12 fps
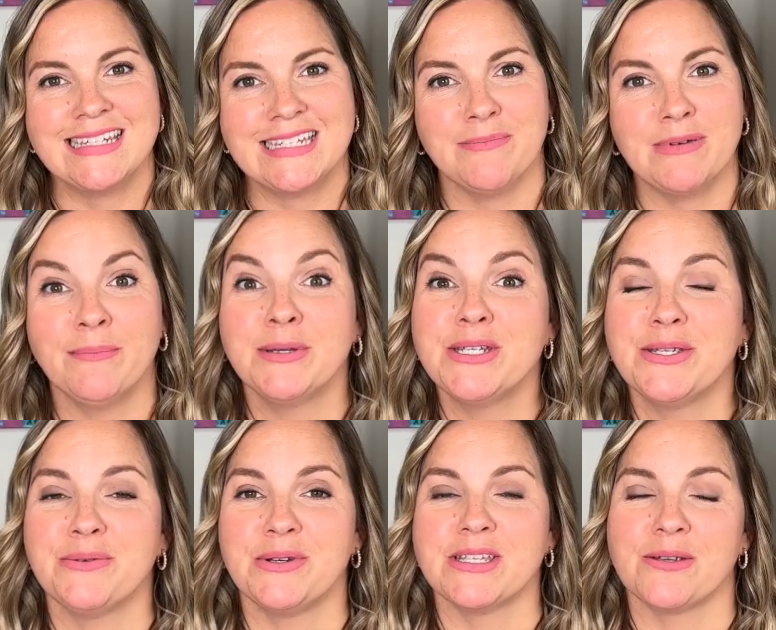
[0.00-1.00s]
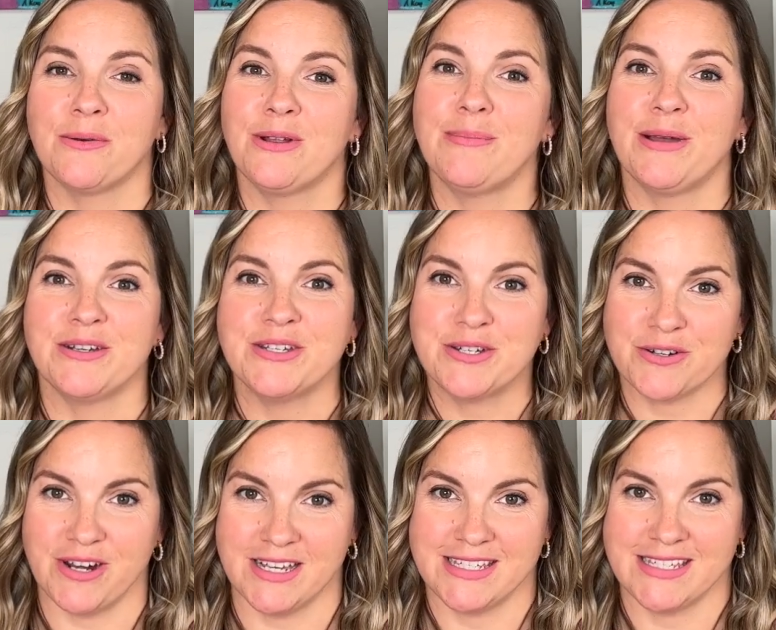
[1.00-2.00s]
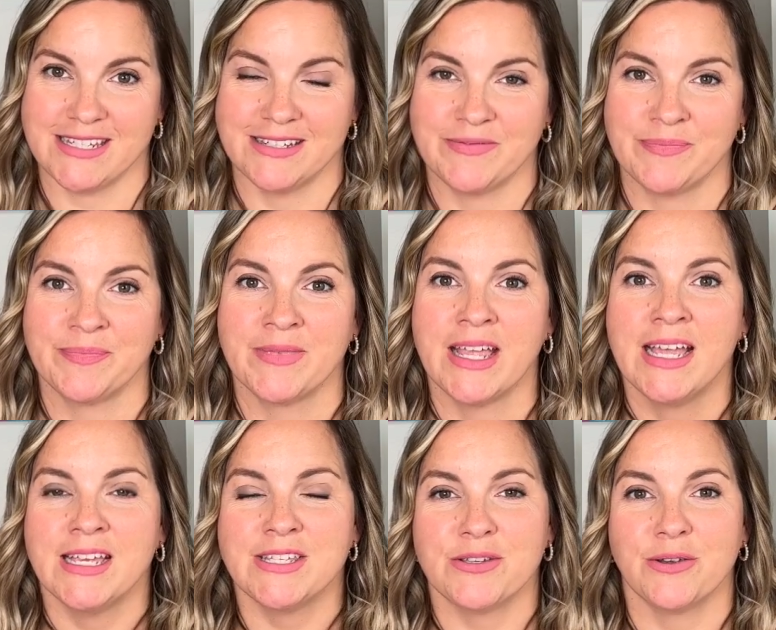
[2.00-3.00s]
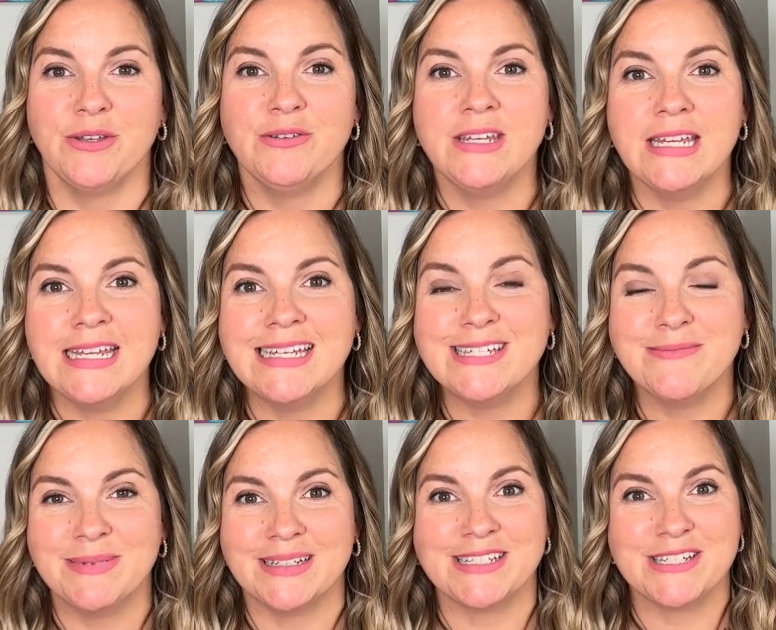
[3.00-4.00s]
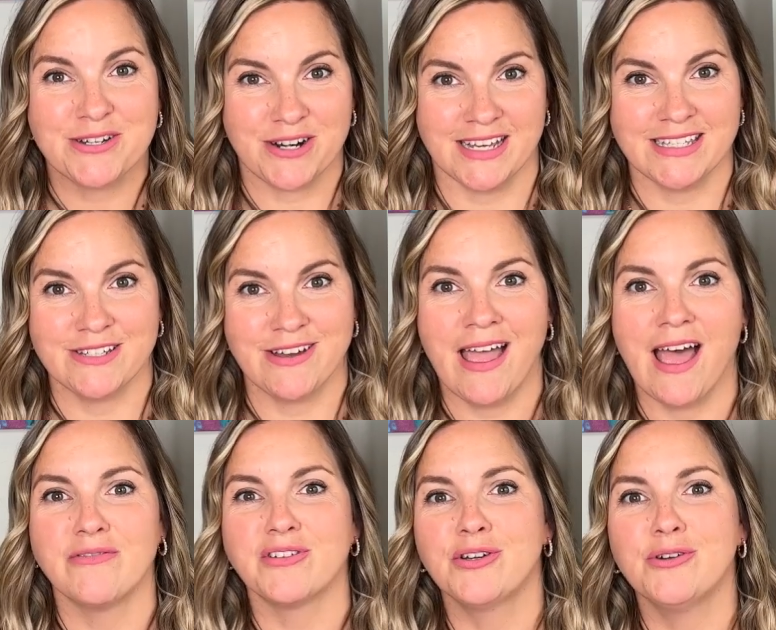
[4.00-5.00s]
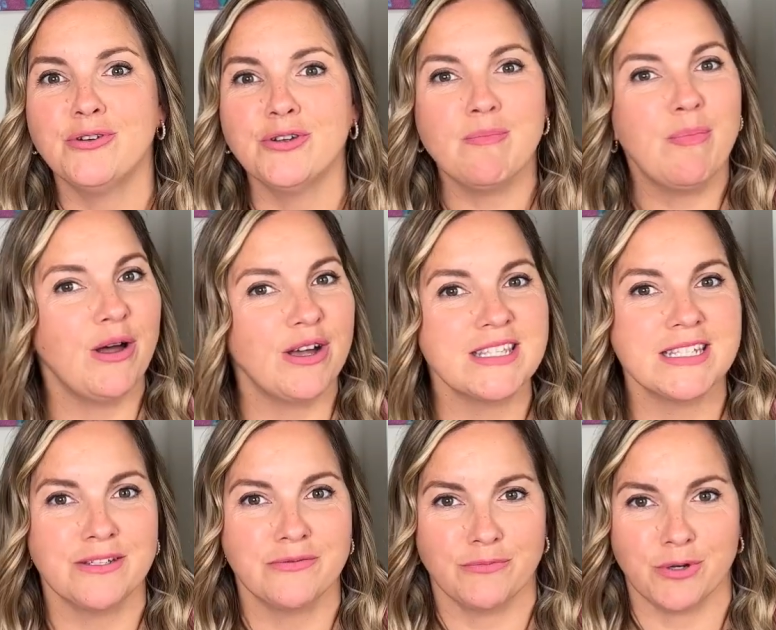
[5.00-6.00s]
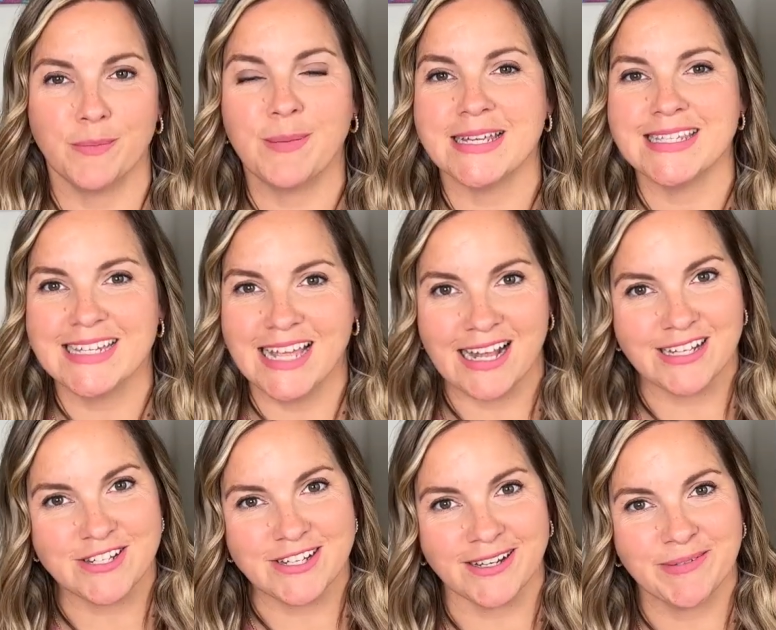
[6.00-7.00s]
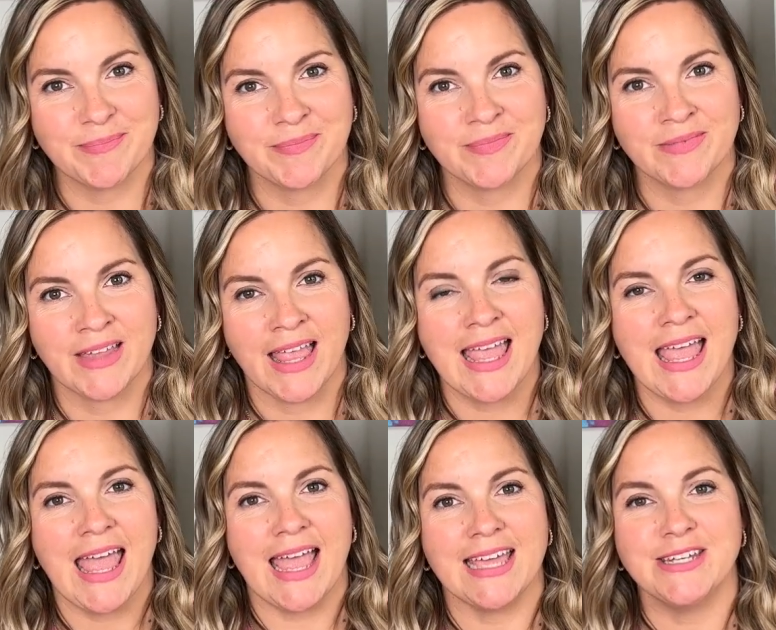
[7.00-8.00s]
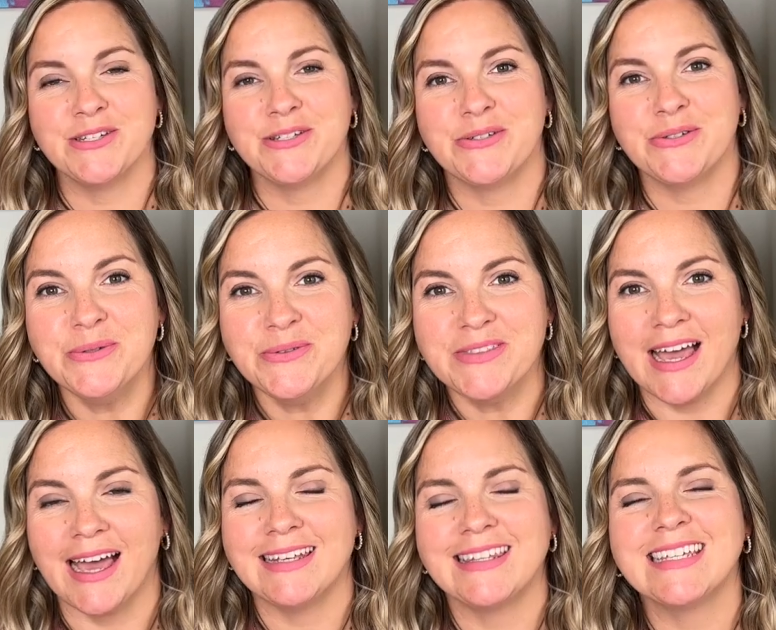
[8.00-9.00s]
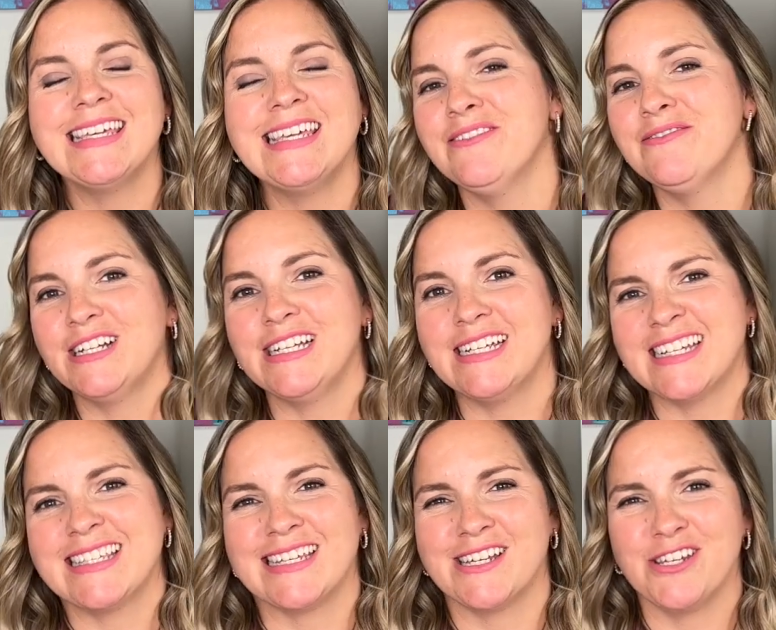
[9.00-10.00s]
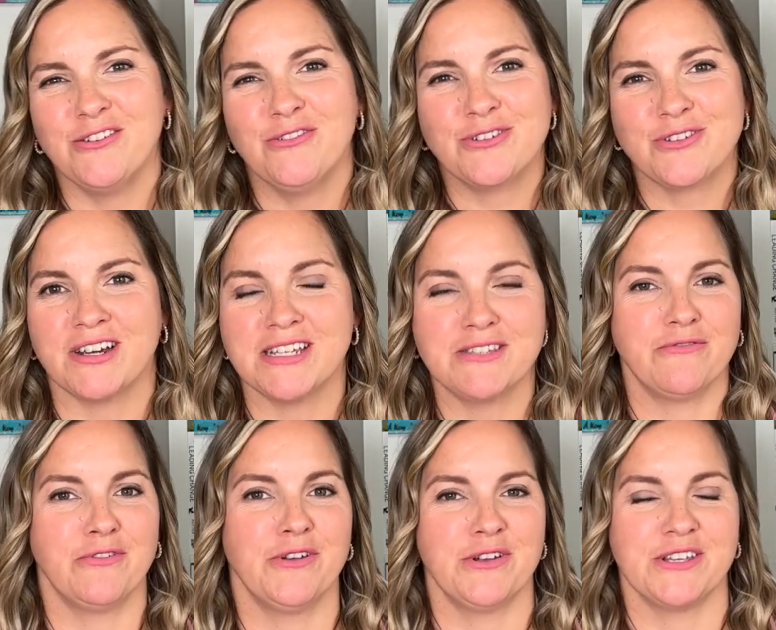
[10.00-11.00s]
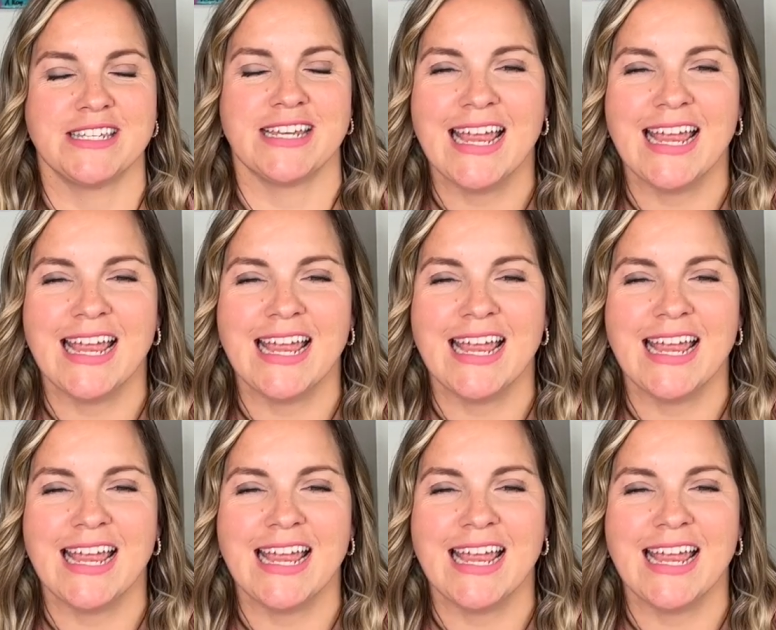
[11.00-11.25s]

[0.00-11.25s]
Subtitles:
Tip number 2 is all about trust. So you need to build trust to have a good, positive workplace culture. And to do that, the key really is that you trust first.